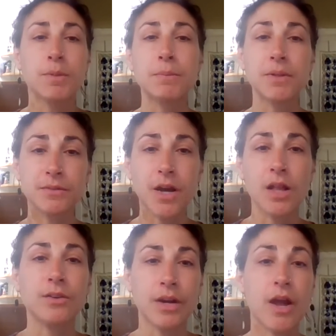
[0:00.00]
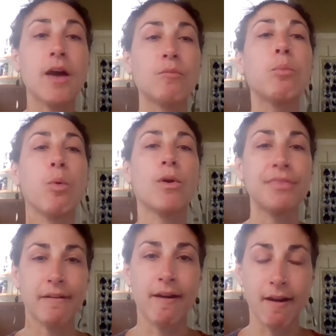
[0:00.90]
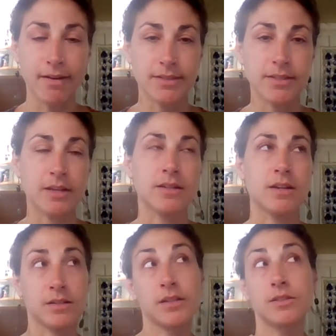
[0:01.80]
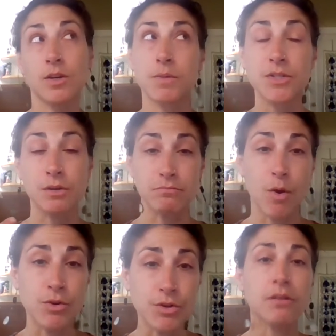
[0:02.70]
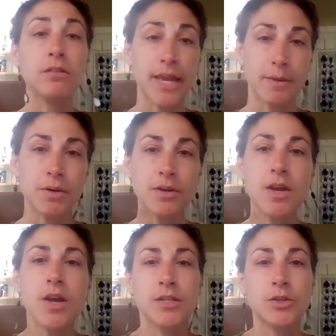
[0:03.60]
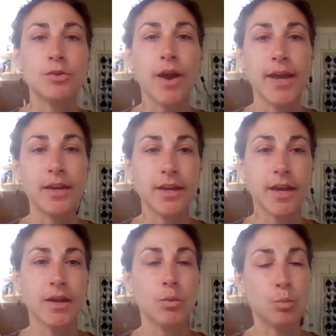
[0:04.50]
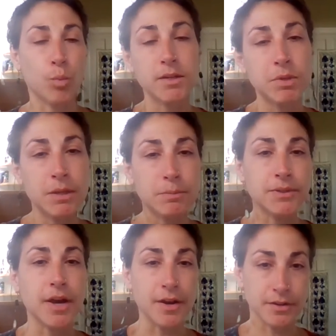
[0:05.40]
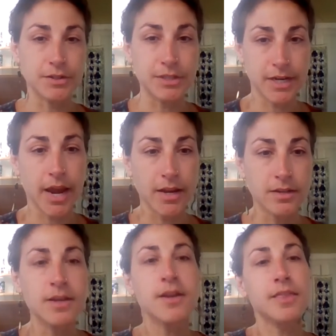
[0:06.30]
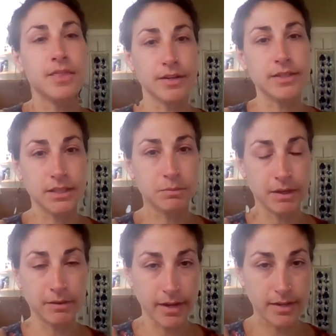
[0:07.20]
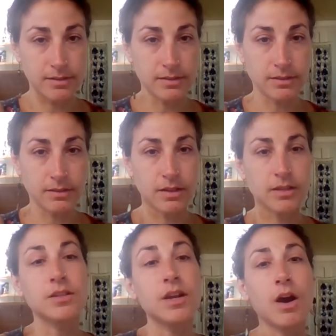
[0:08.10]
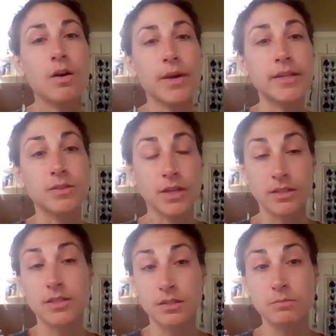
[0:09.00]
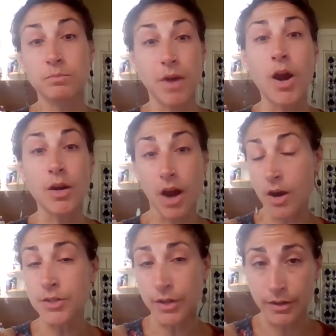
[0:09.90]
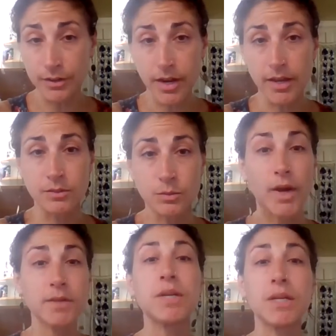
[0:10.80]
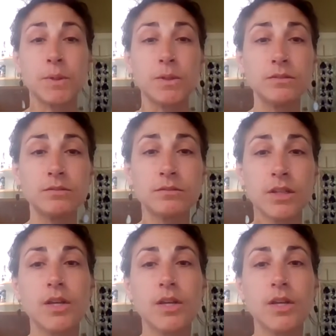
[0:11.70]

People of color have poured their hearts and done so much emotional labor to try and get white people to understand their experience. And so now it's our turn as white people